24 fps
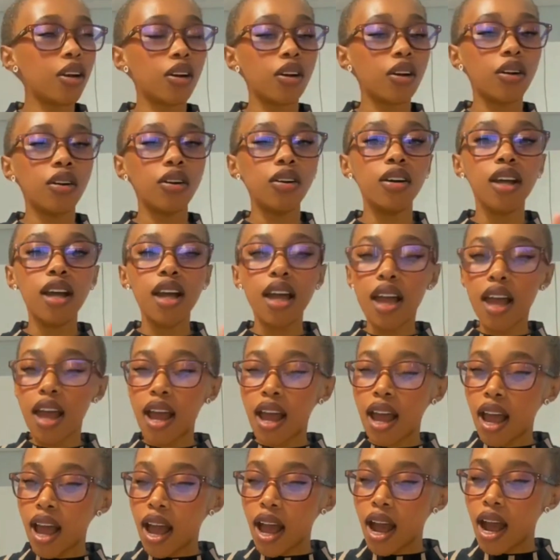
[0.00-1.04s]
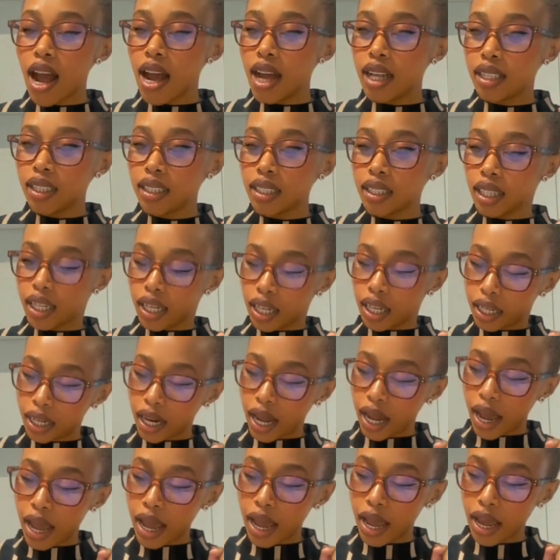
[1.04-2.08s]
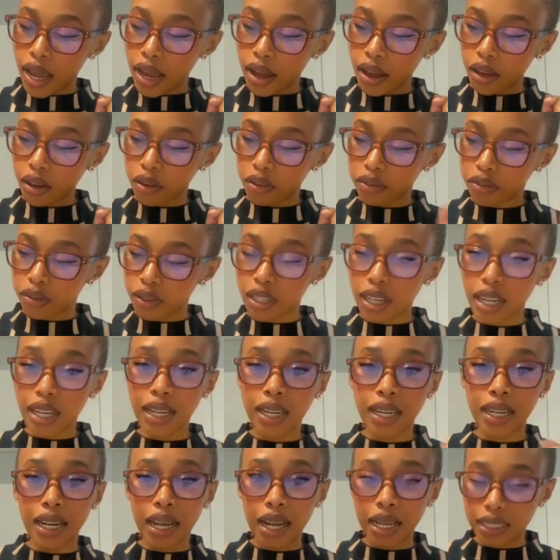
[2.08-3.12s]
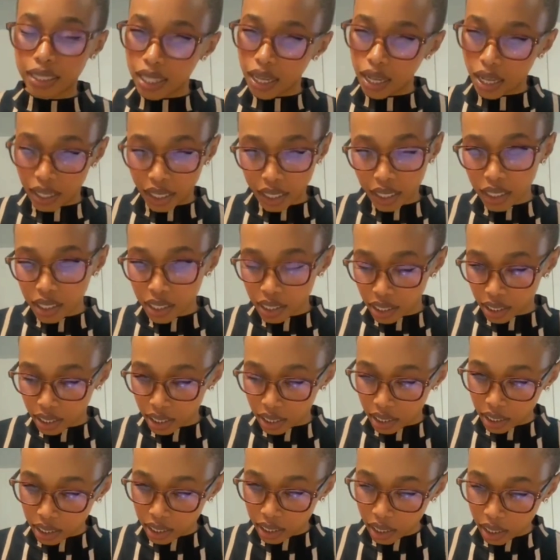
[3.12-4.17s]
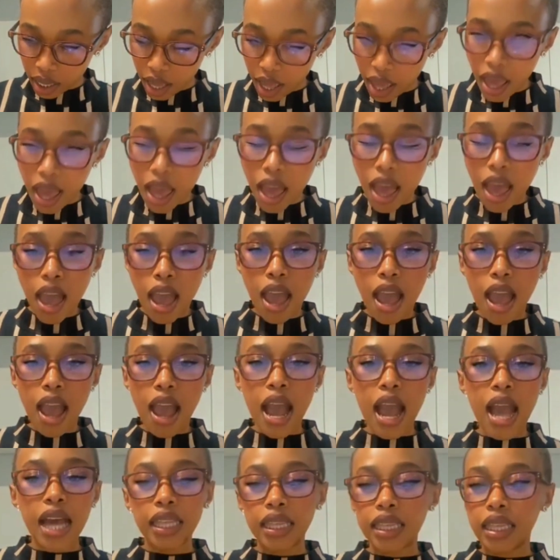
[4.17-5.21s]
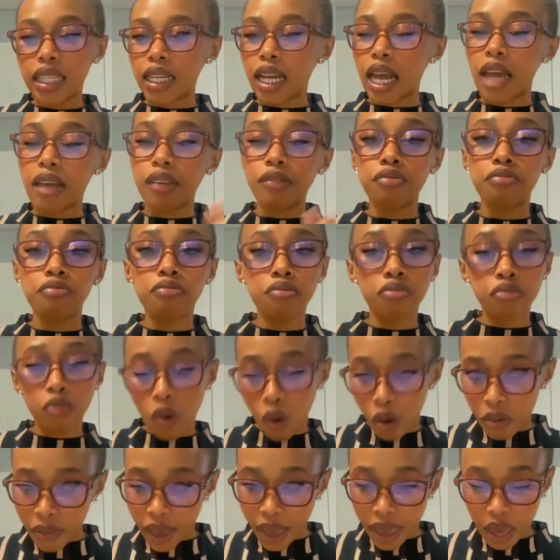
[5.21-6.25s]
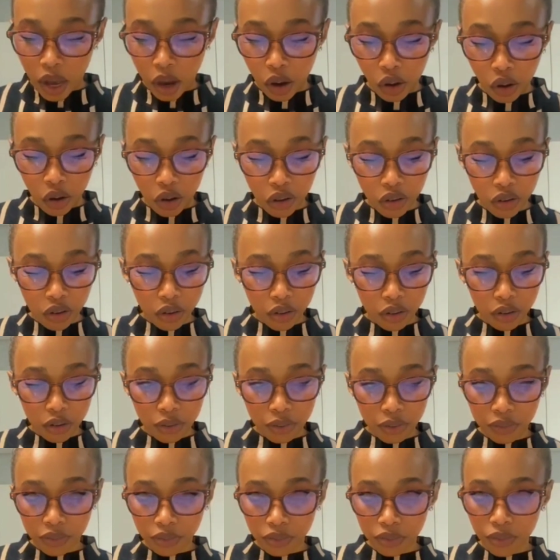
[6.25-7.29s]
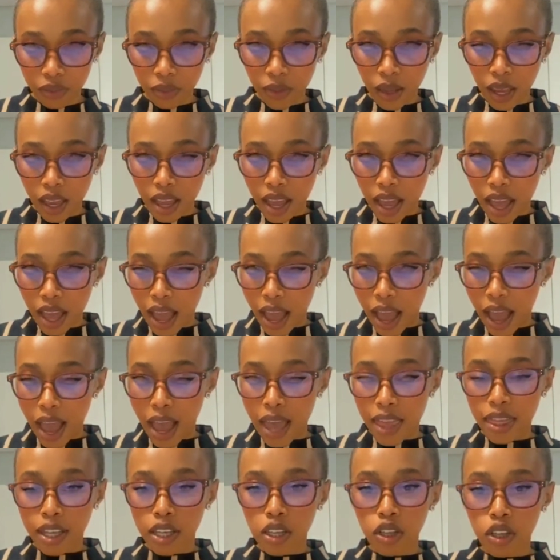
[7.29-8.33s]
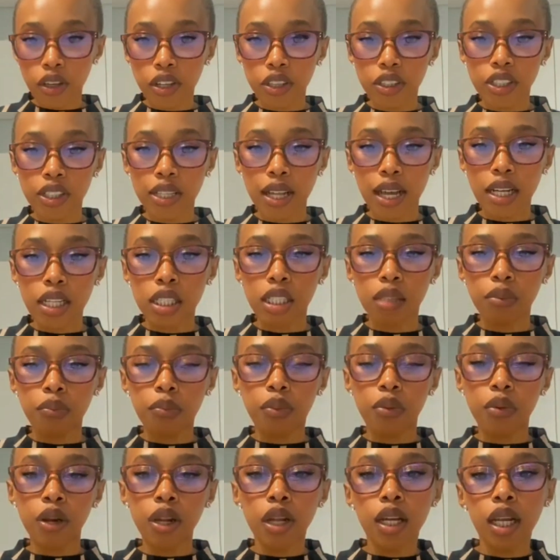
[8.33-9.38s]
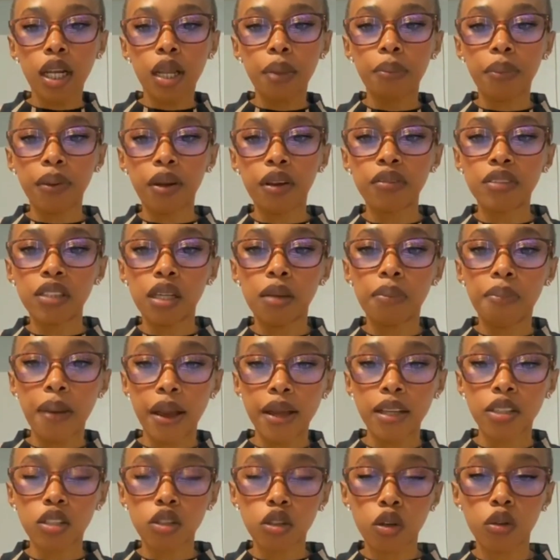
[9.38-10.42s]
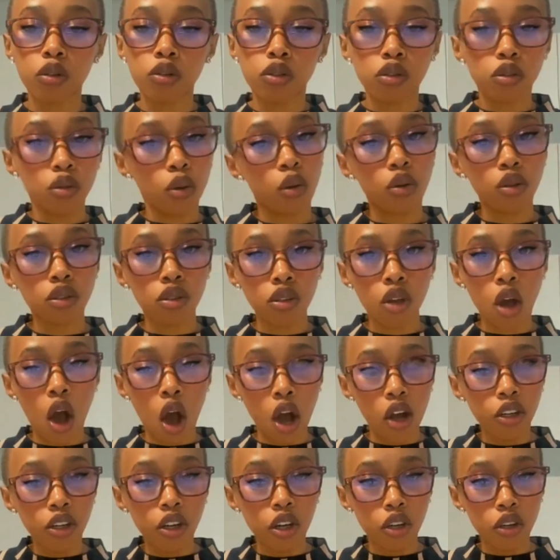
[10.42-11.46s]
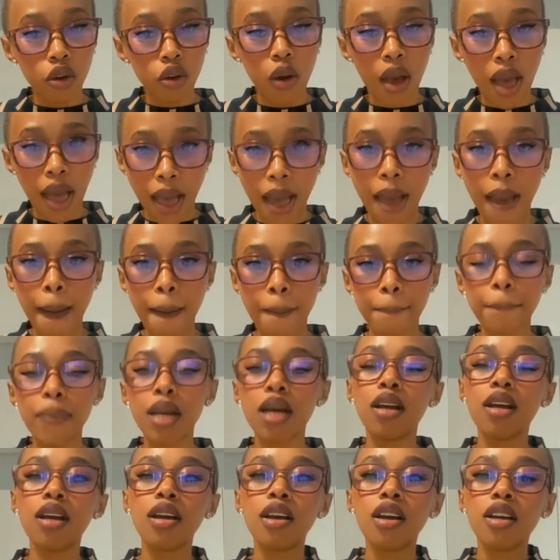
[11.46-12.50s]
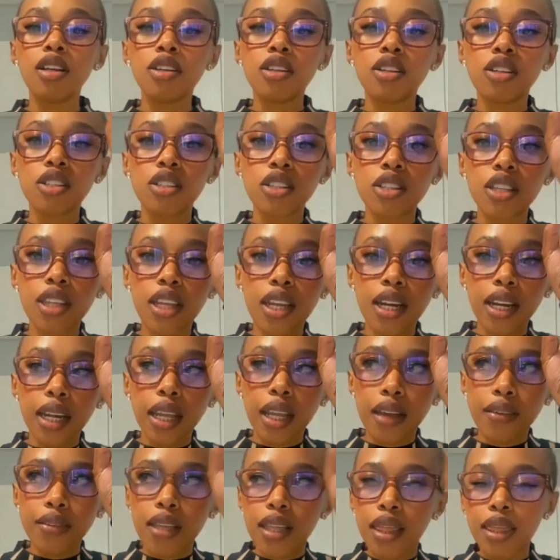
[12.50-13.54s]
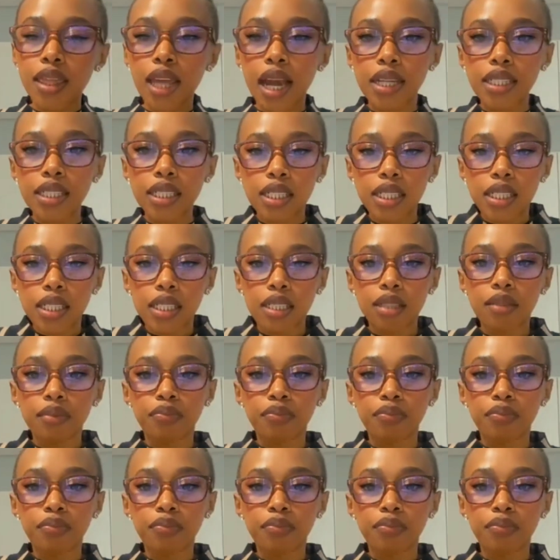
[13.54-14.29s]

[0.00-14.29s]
Hello. And then I have lettuce. And then I have more mayo. And then you can just like sprinkle a bit of Tabasco sauce on your ham so that it gives it that